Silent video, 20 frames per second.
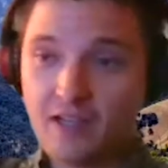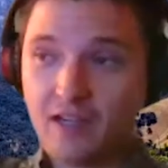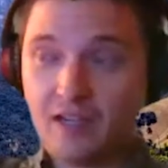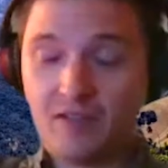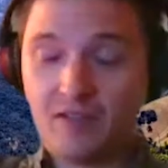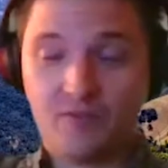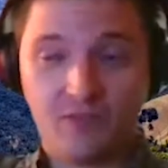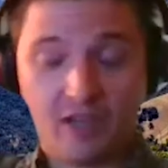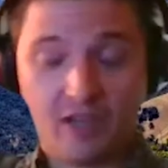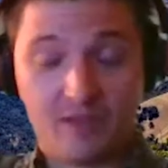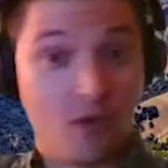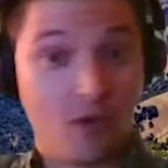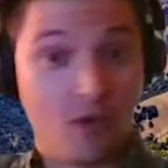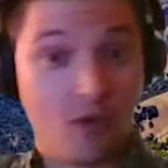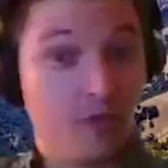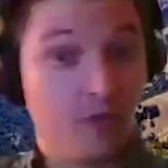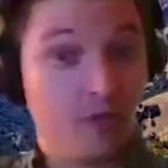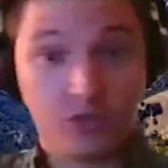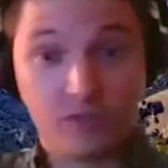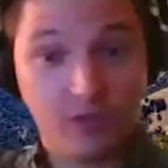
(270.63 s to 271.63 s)
I've
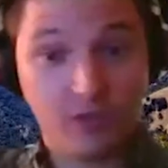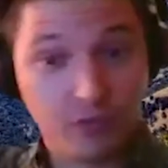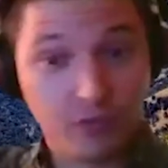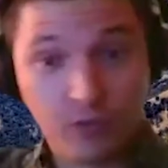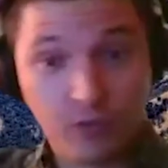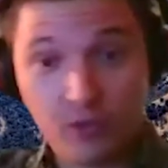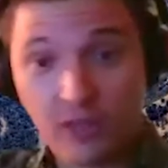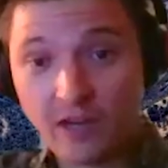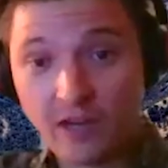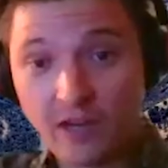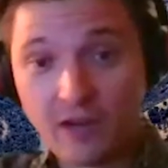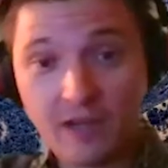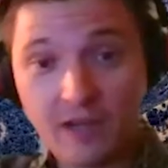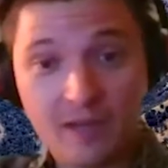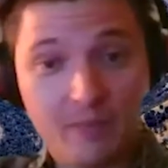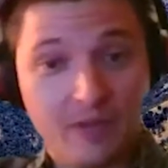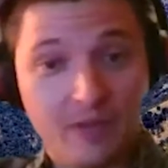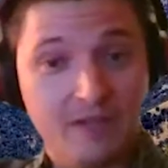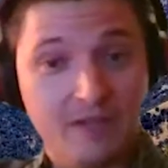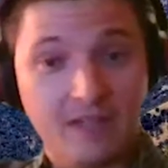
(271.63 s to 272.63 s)
always driven through the
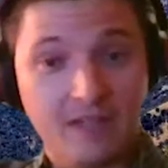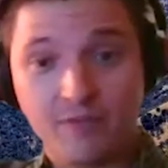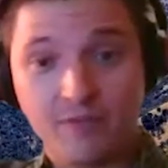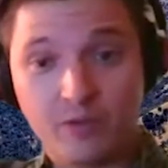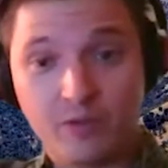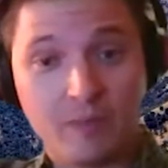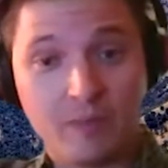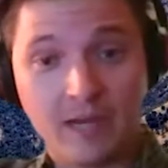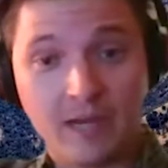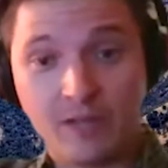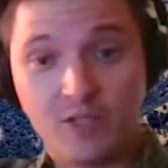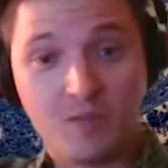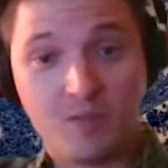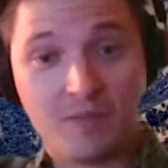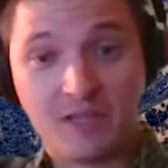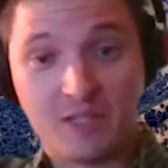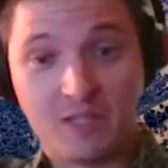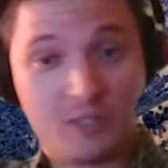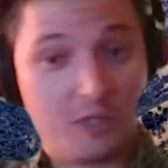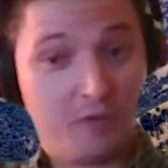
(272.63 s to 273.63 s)
area, but never imagined
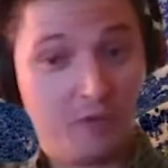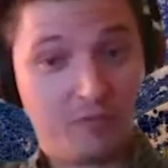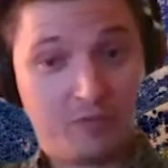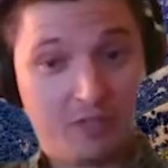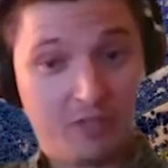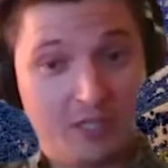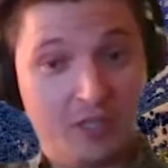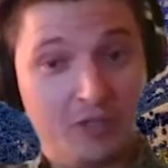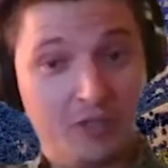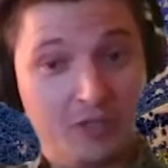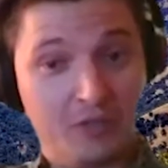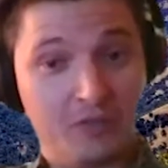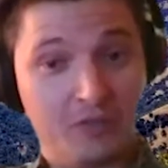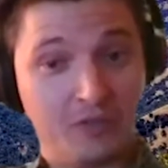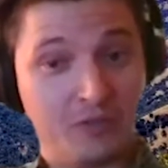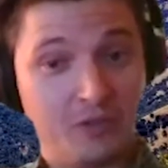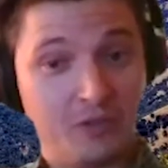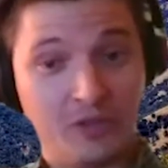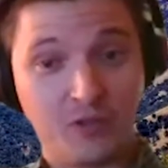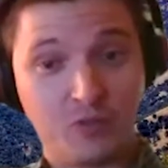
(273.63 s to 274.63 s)
myself here.
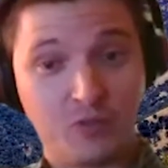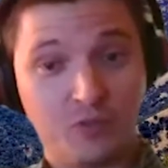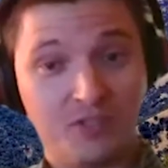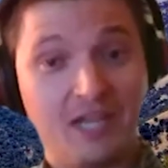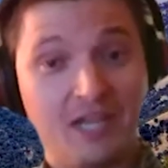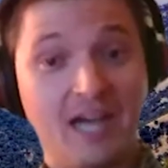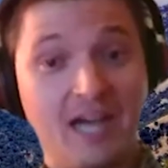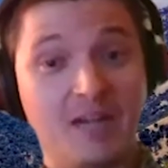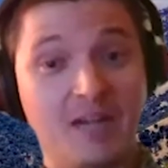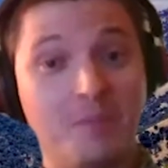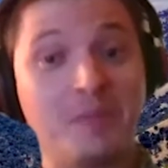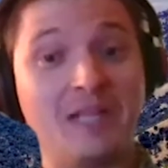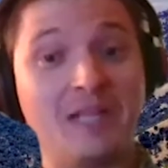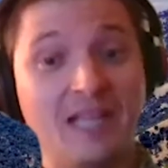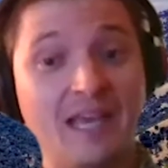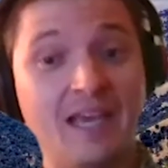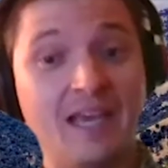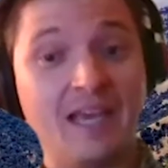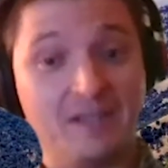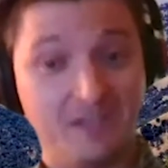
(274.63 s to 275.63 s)
So this was not a
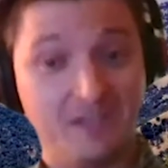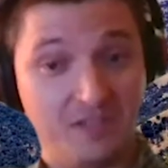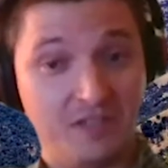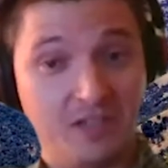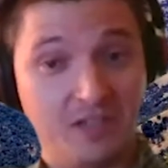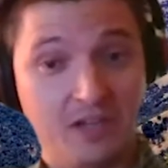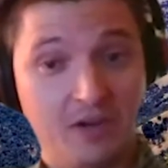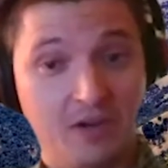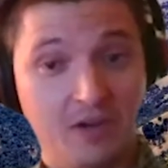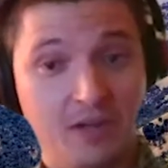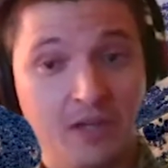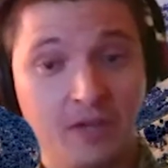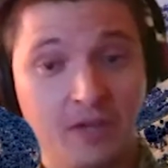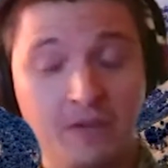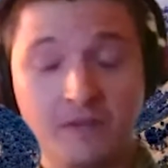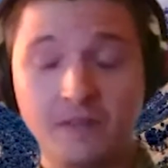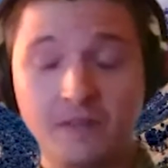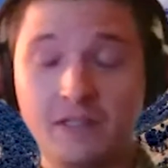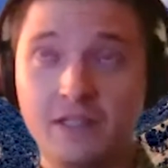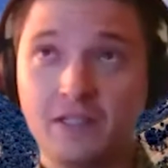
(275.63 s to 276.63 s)
planned
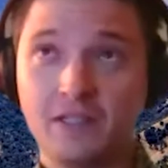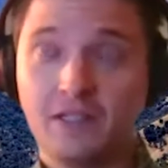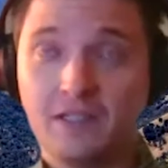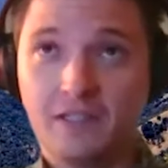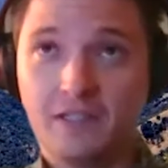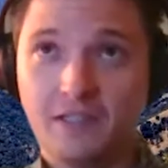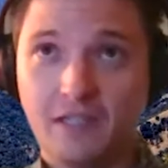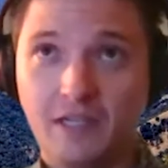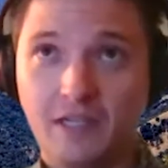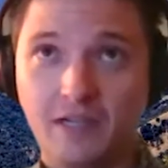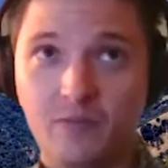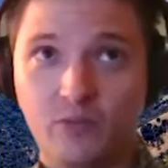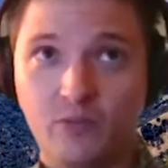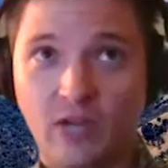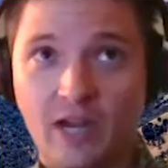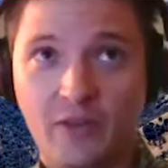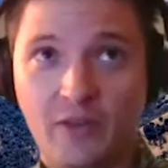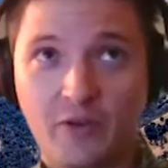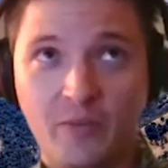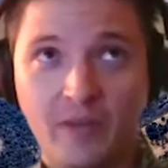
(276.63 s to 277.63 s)
scenario.
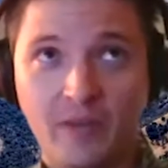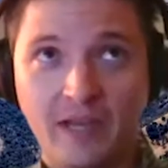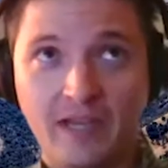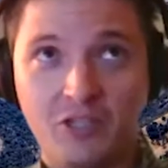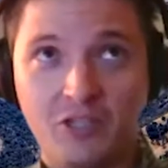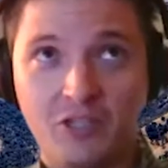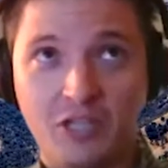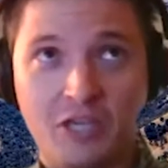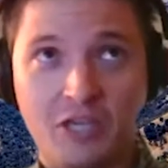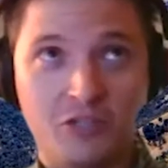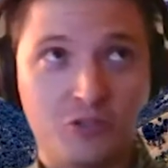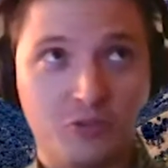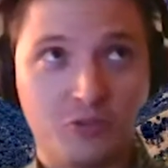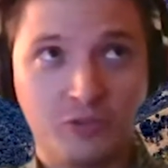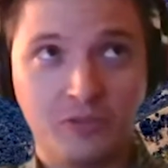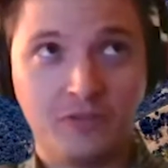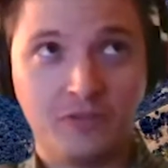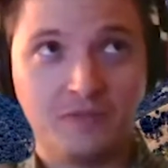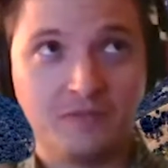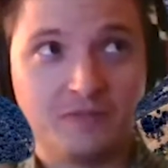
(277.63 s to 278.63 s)
Rather, my
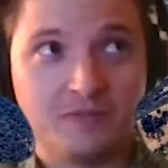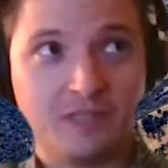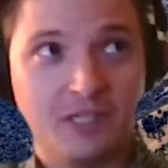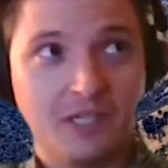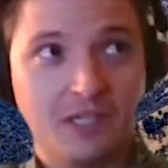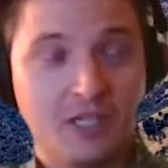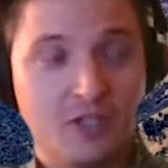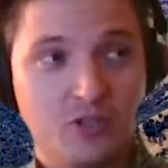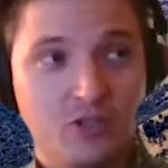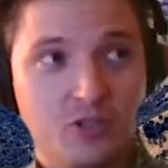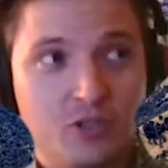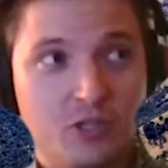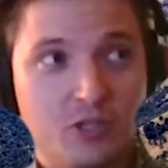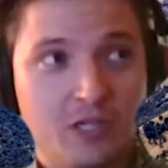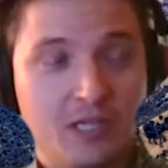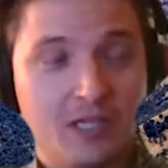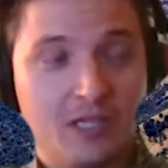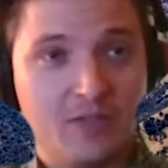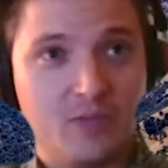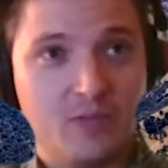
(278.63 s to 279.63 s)
educational
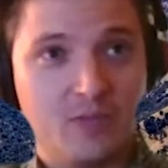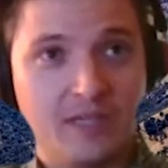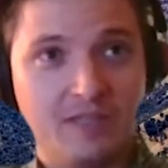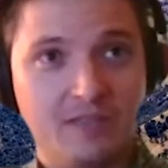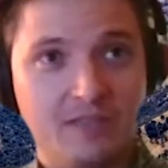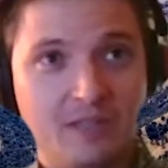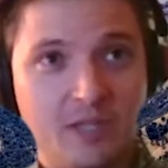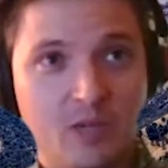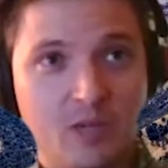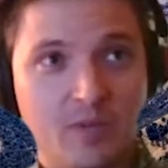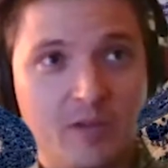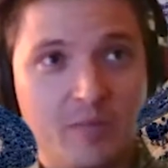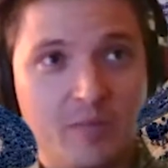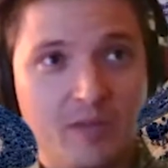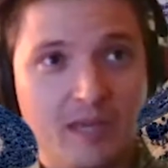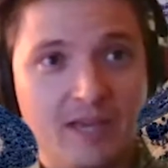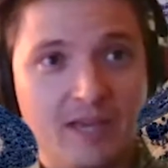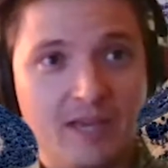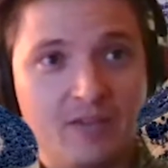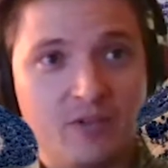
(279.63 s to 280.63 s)
journey has been a little bit
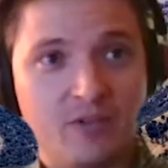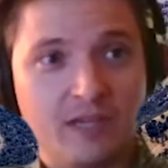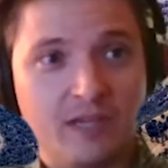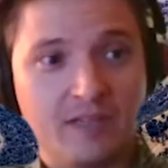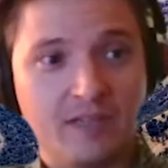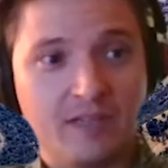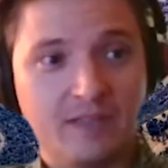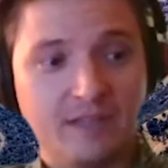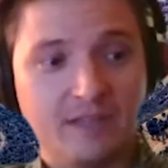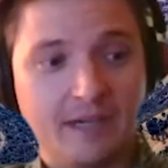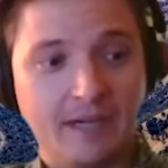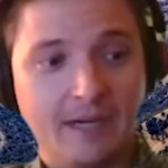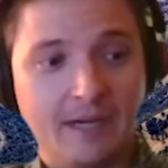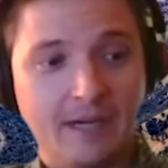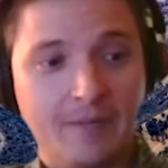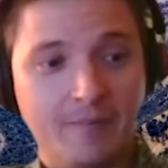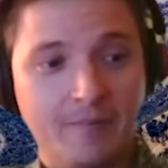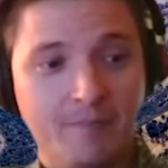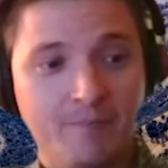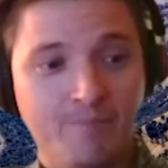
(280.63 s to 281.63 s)
meandering.
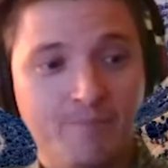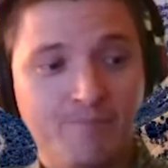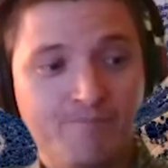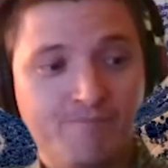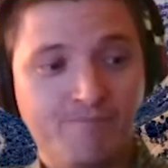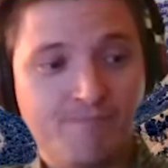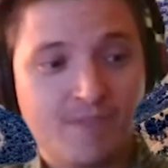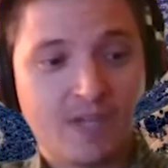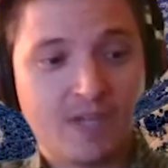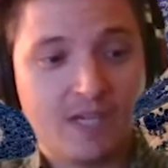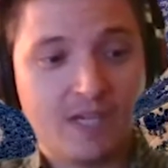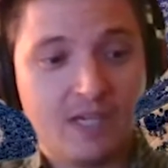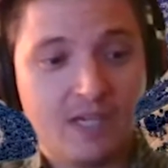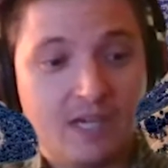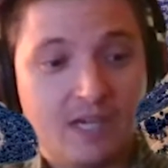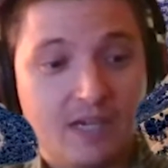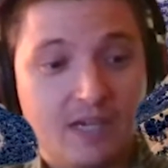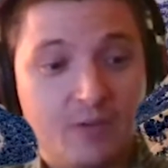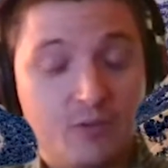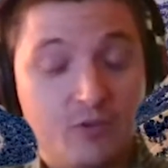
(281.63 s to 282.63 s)

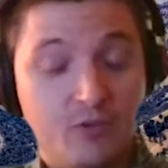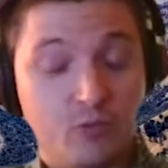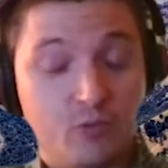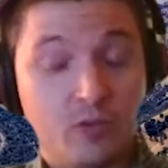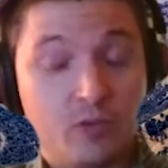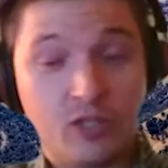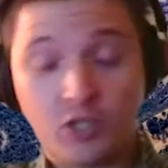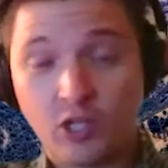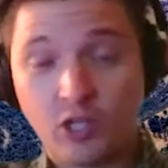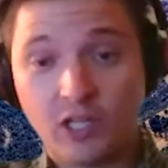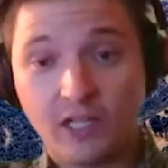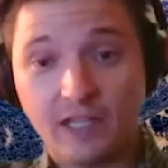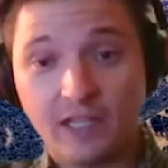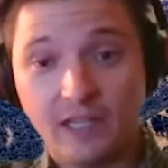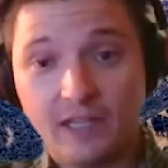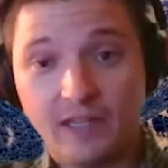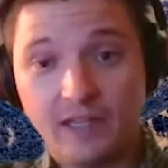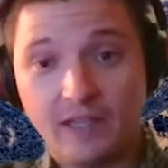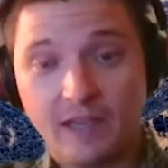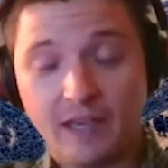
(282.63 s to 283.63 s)
I was
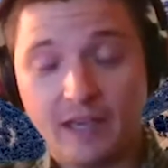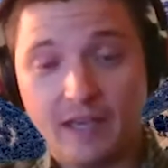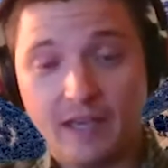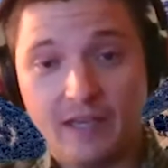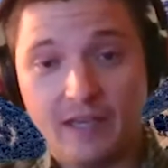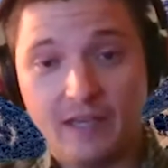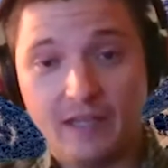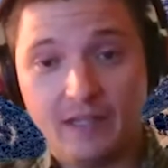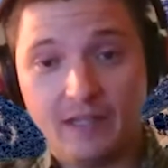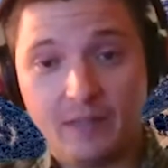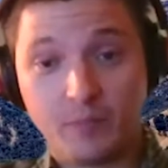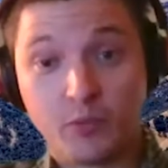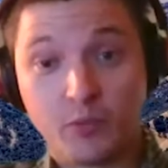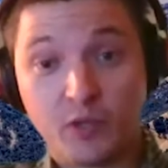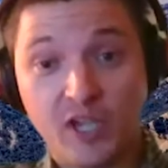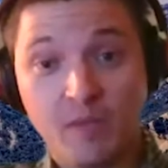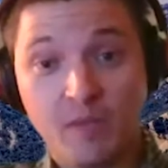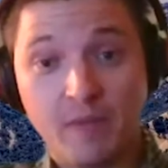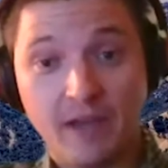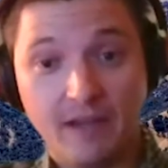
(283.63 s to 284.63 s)
originally a
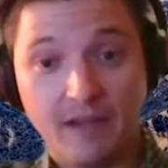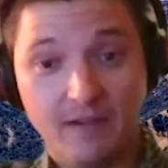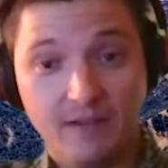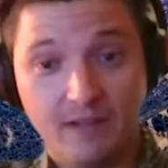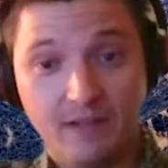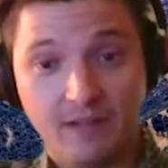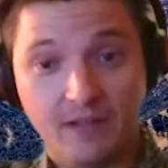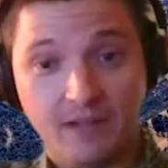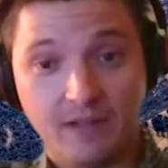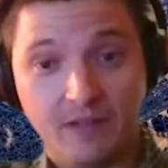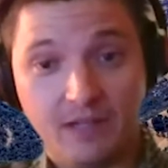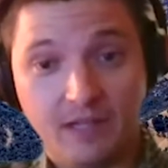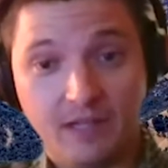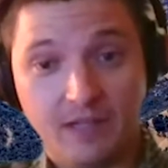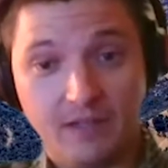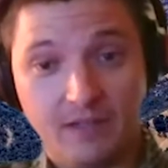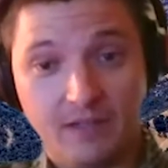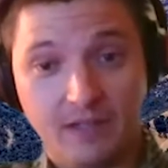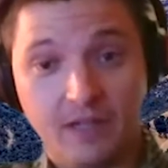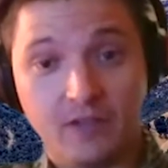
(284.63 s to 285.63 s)
pre-med
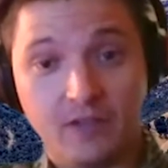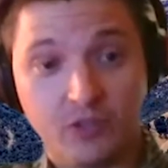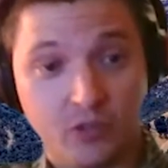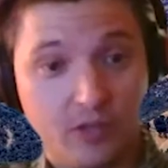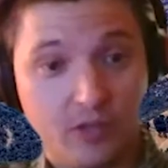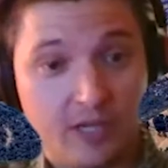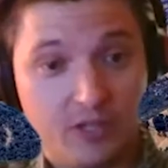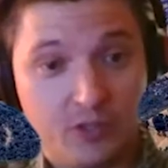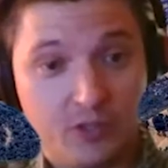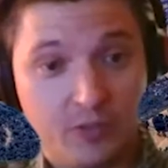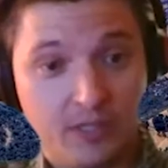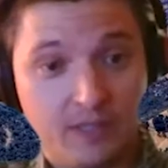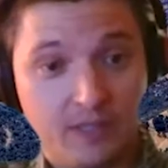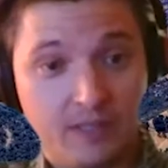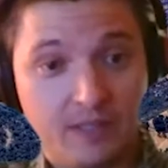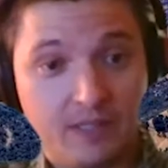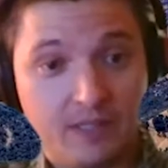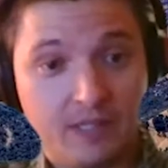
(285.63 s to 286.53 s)
in undergraduate.